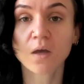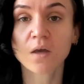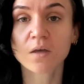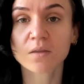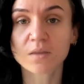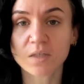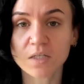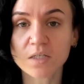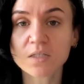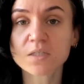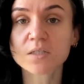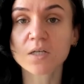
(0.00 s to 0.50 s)

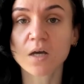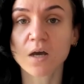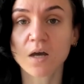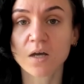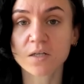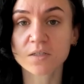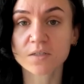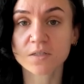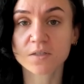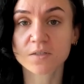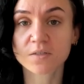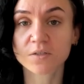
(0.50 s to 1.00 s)
These
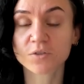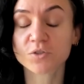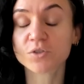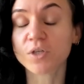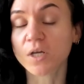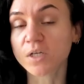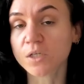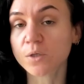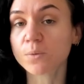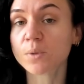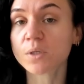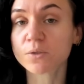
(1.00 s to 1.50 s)
tasks
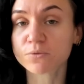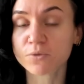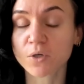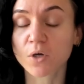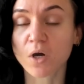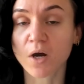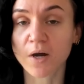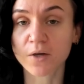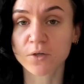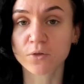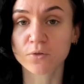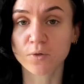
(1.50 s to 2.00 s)
genuinely
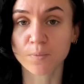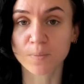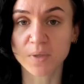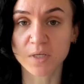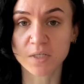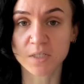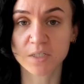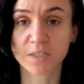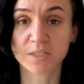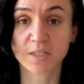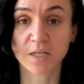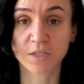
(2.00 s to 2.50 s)
require your
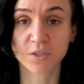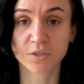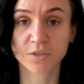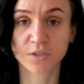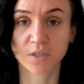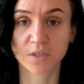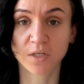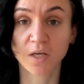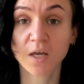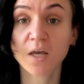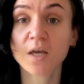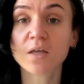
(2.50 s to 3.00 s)
immediate
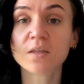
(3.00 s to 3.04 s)
attention.